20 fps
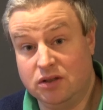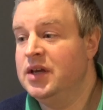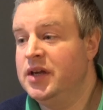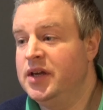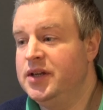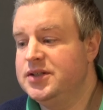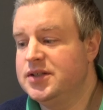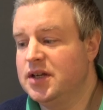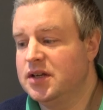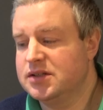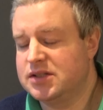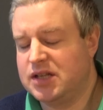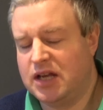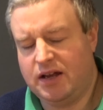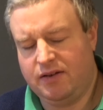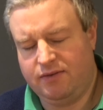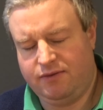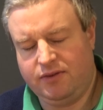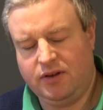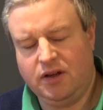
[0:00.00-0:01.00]
It does
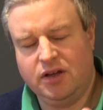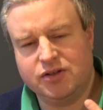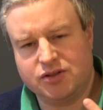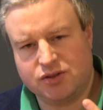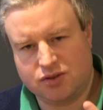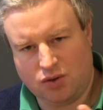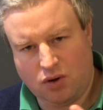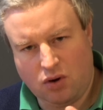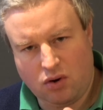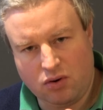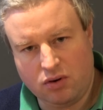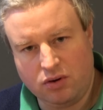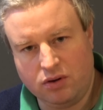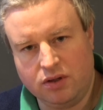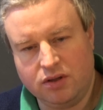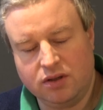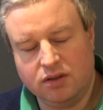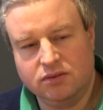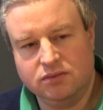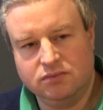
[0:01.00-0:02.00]
have a strong
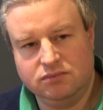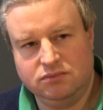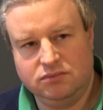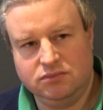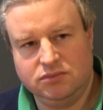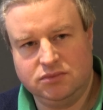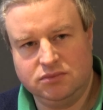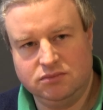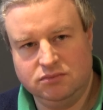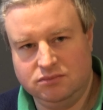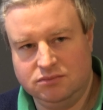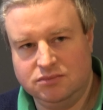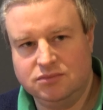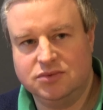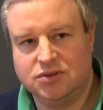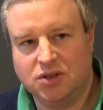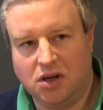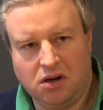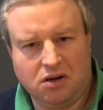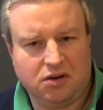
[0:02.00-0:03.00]

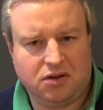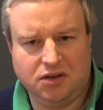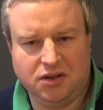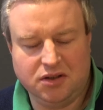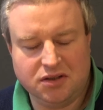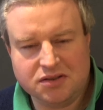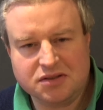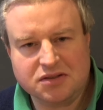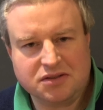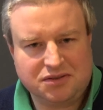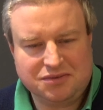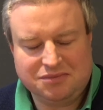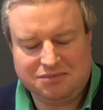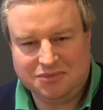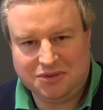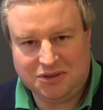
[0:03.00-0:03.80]
darkness,